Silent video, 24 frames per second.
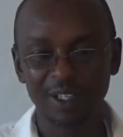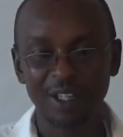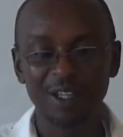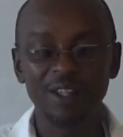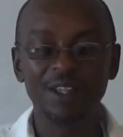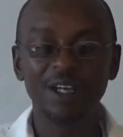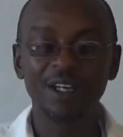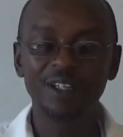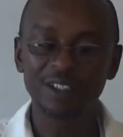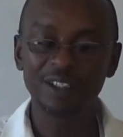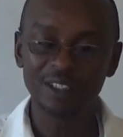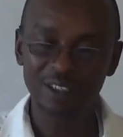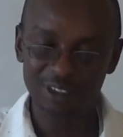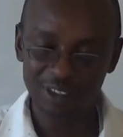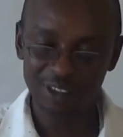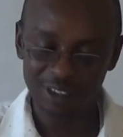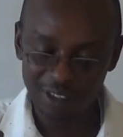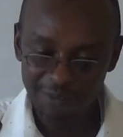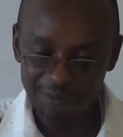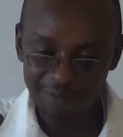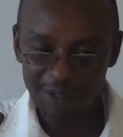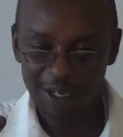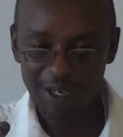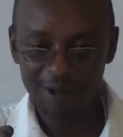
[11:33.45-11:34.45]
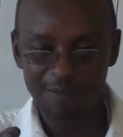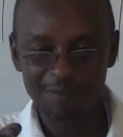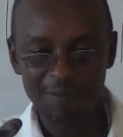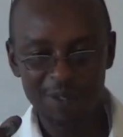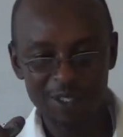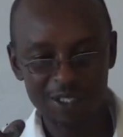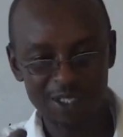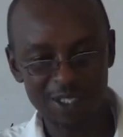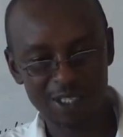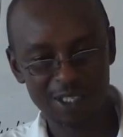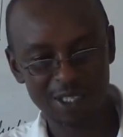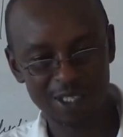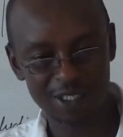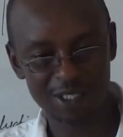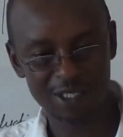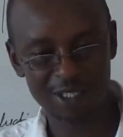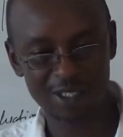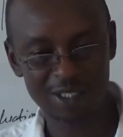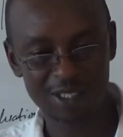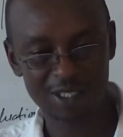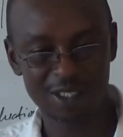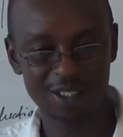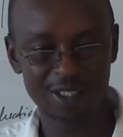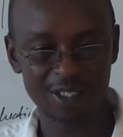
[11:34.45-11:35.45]
than the similar
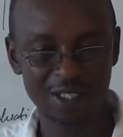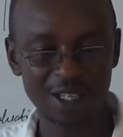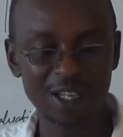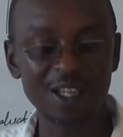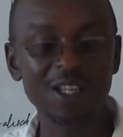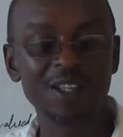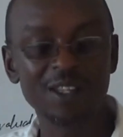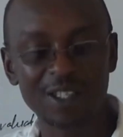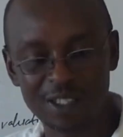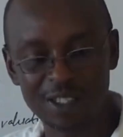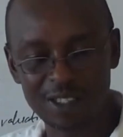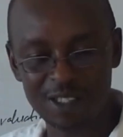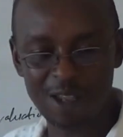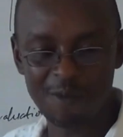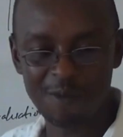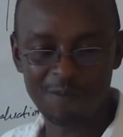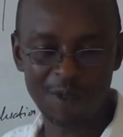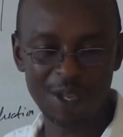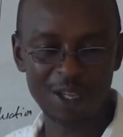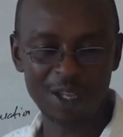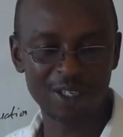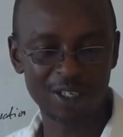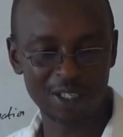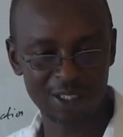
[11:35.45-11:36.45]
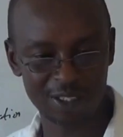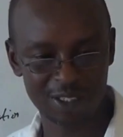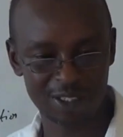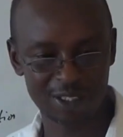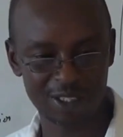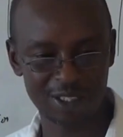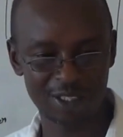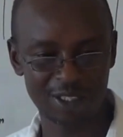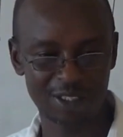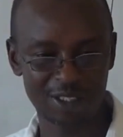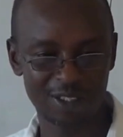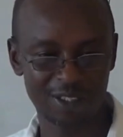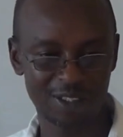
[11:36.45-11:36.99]
businesses in the same industry.